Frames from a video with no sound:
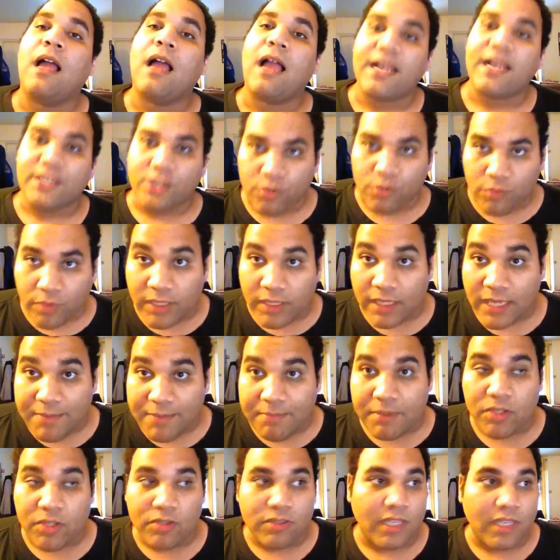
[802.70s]
I don't want to
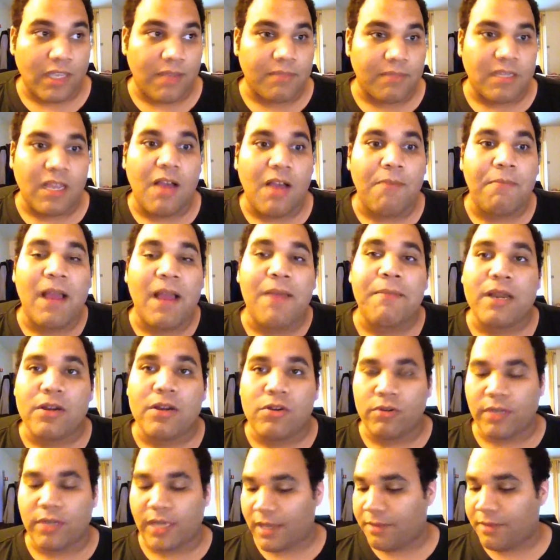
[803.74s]
keep those games. I'll buy my
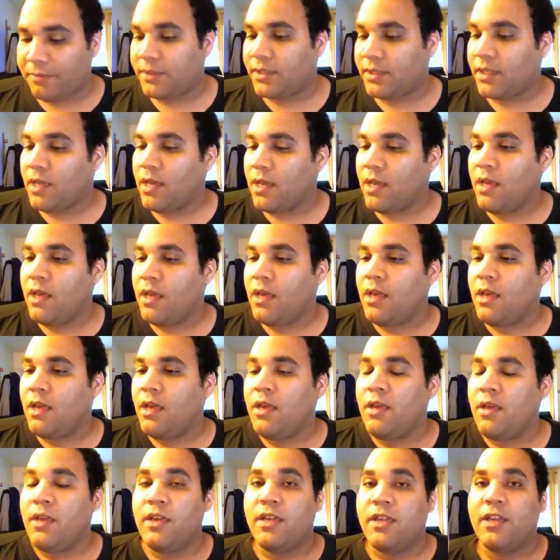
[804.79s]
own games.
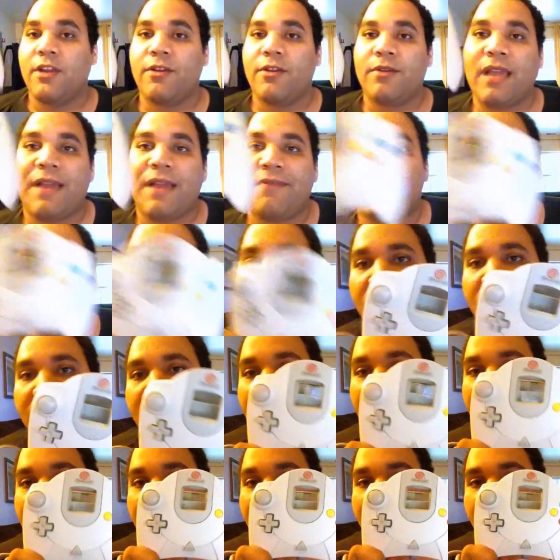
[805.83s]
Here we have the
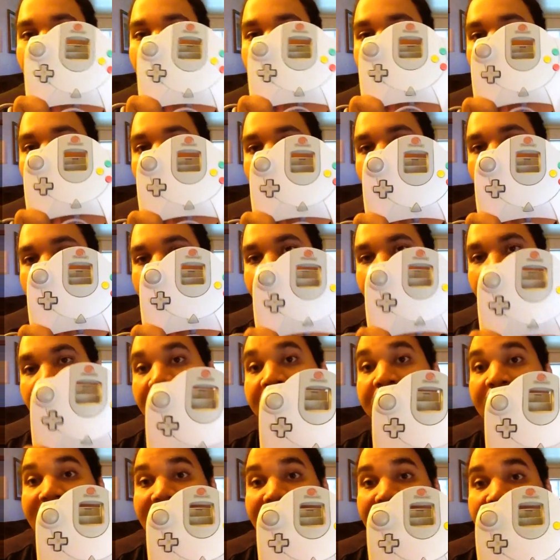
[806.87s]
Dreamcast controller. Now, it
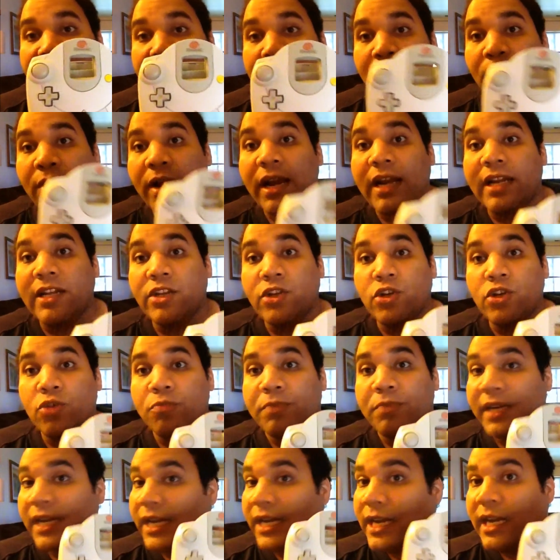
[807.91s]
might look brand new,
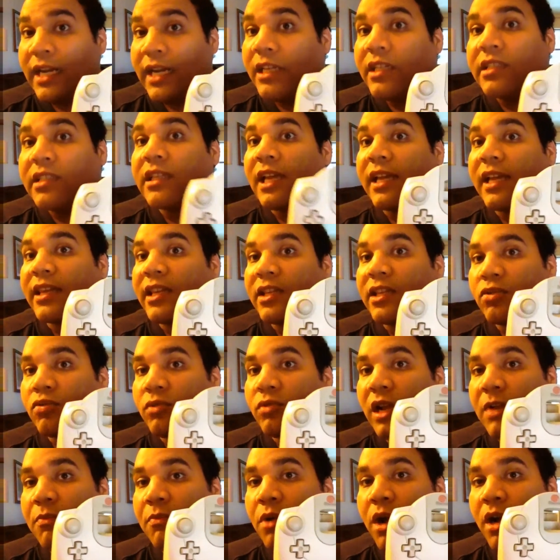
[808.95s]
but it didn't look like this
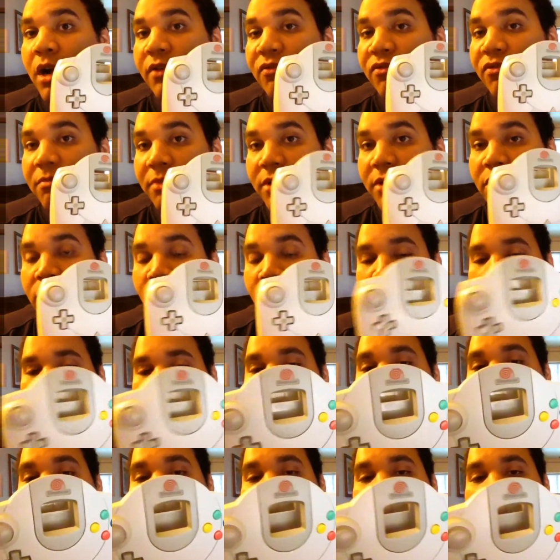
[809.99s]
when I brought it from Goodwill.
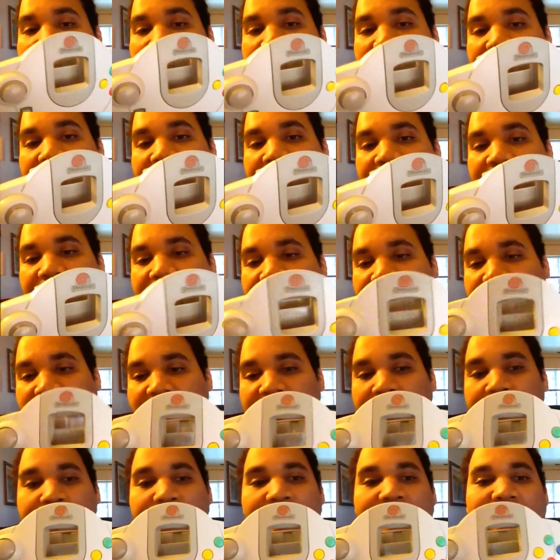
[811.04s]
I had to give this
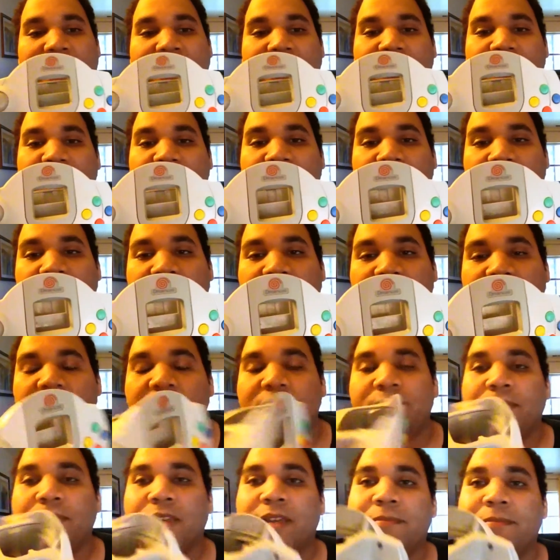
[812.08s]
thing a massive cleaning.
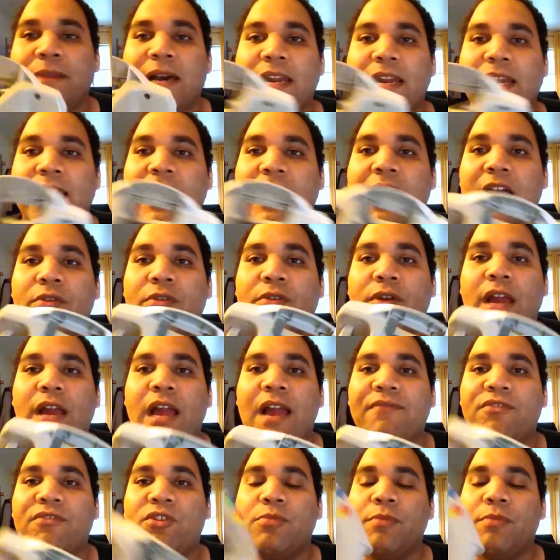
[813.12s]
Took me about an hour. I
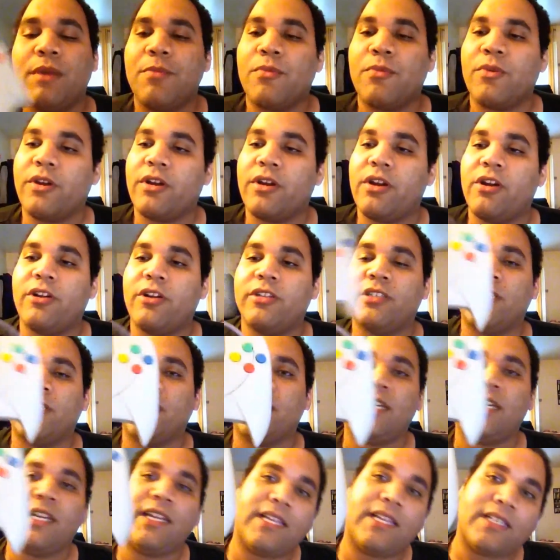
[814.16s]
have no memory cards. I
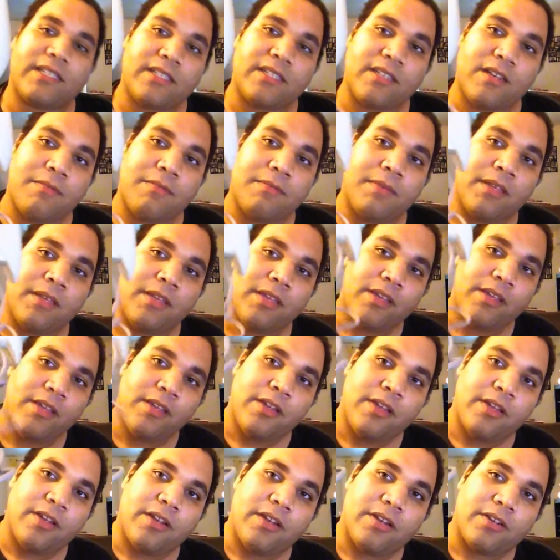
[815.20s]
need to get some.
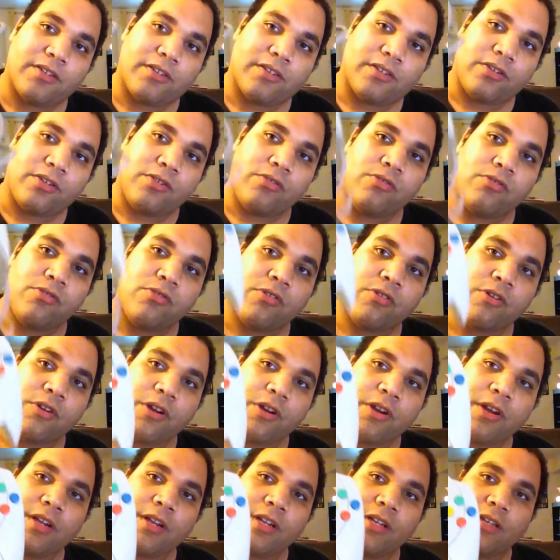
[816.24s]
Here's the
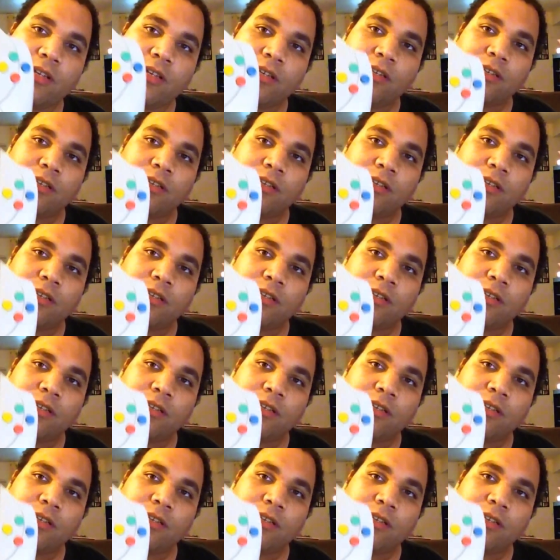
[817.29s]
cord.